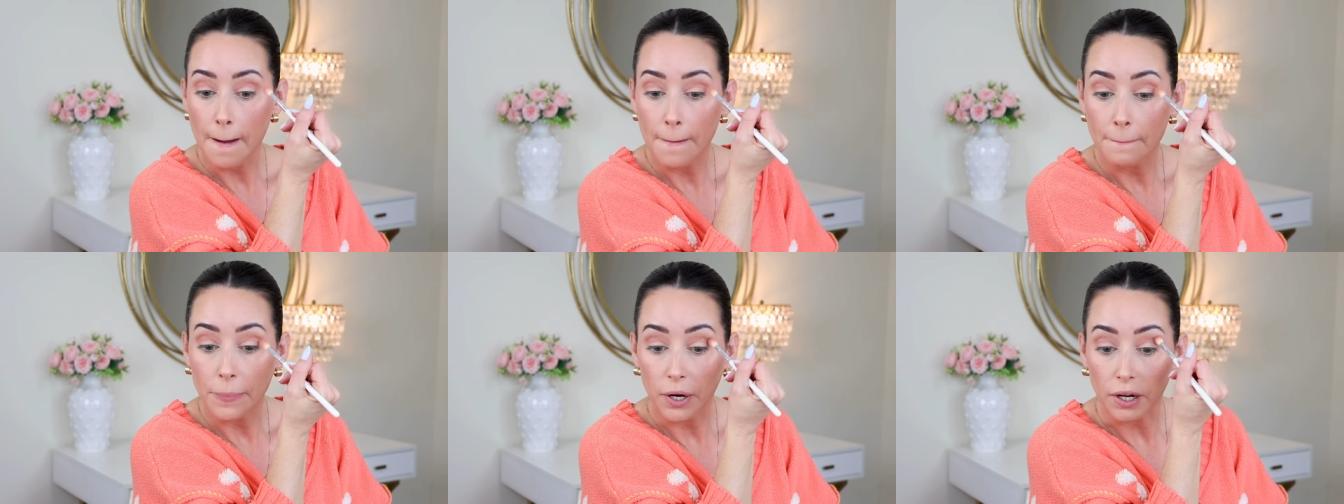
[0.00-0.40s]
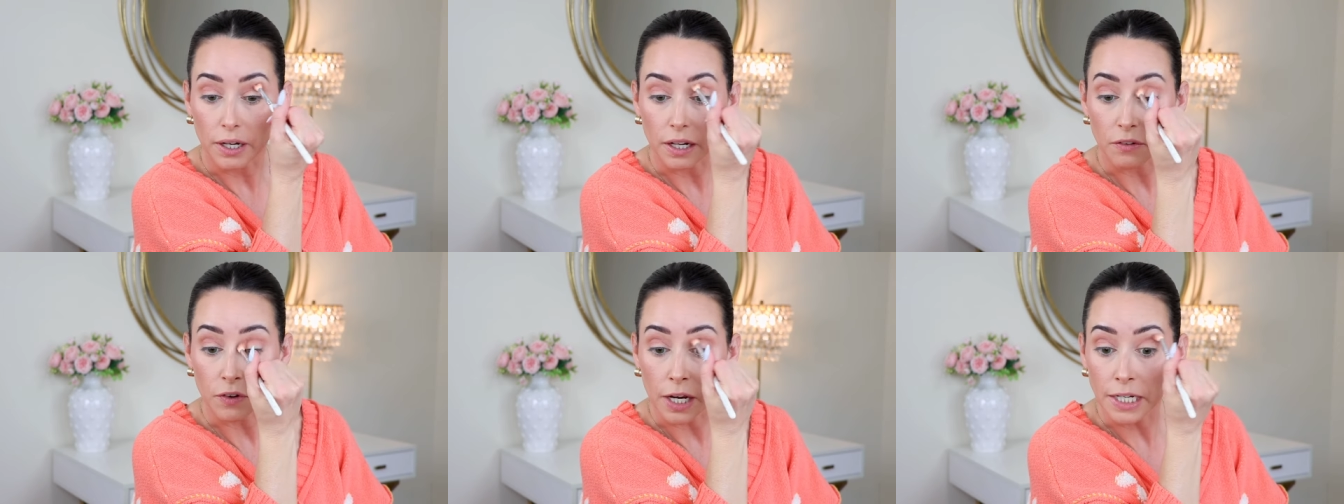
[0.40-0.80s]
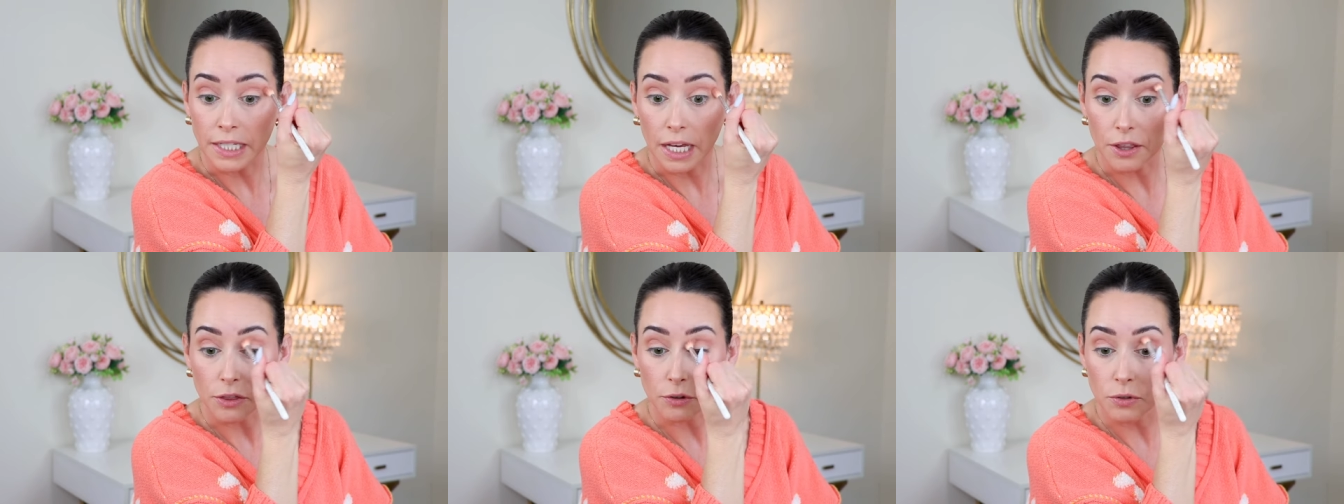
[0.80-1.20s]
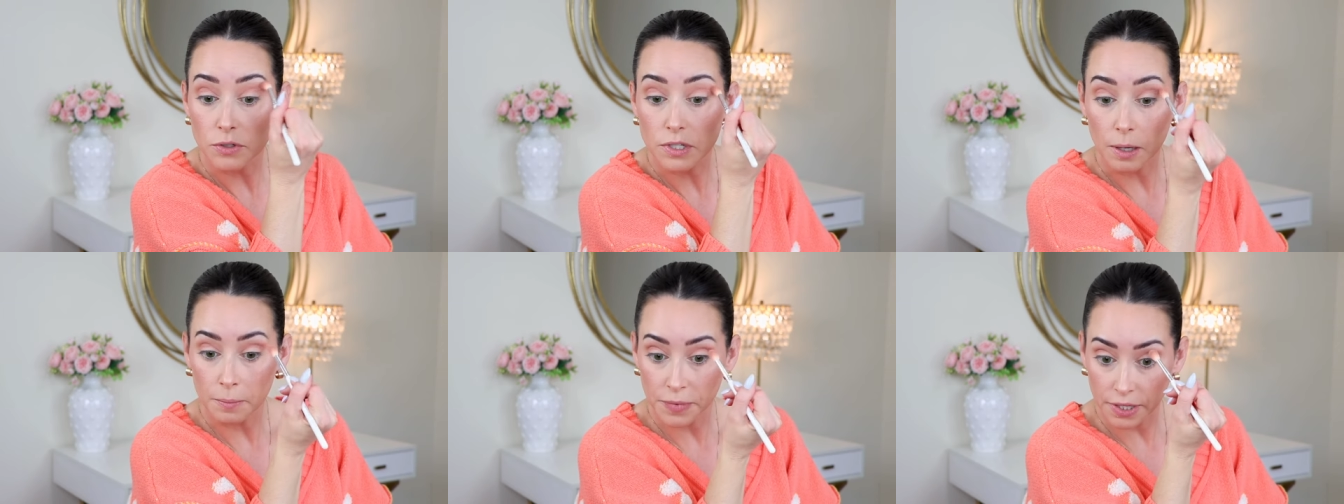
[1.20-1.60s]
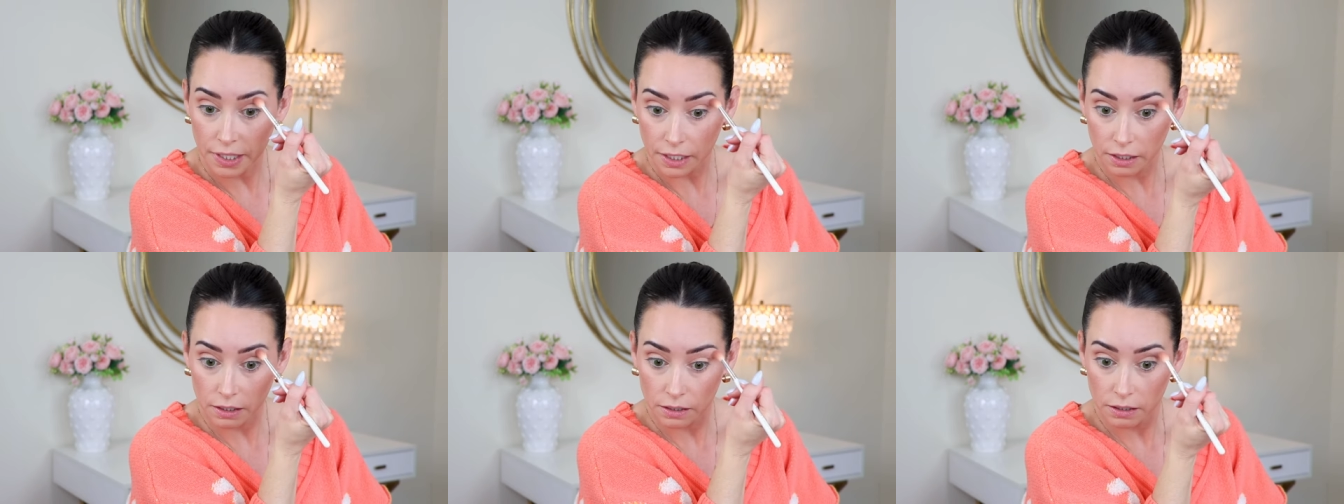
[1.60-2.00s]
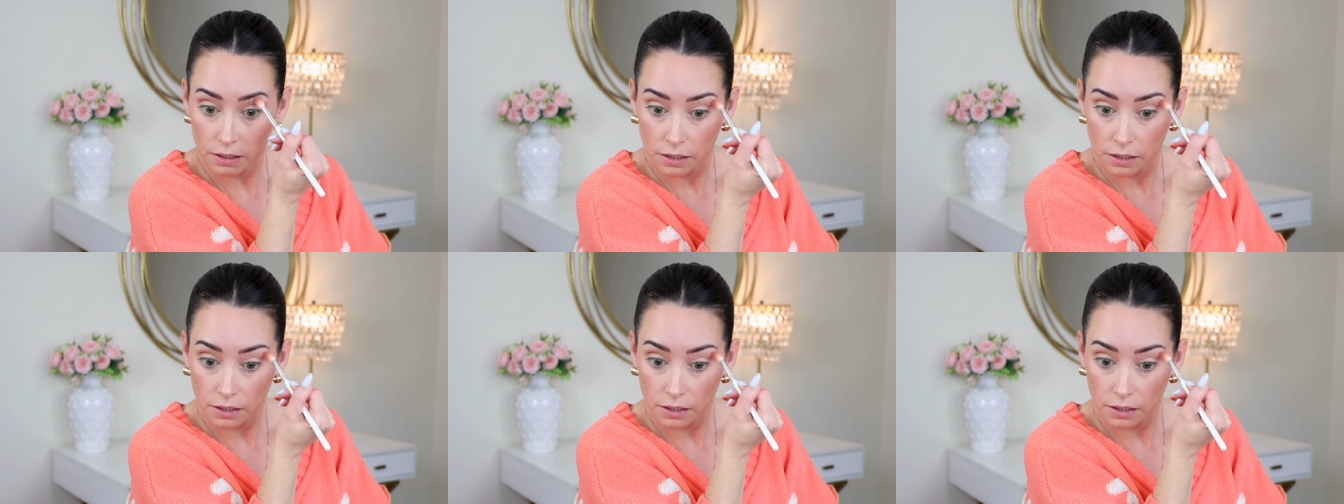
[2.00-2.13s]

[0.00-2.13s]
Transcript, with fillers: but if I get through something,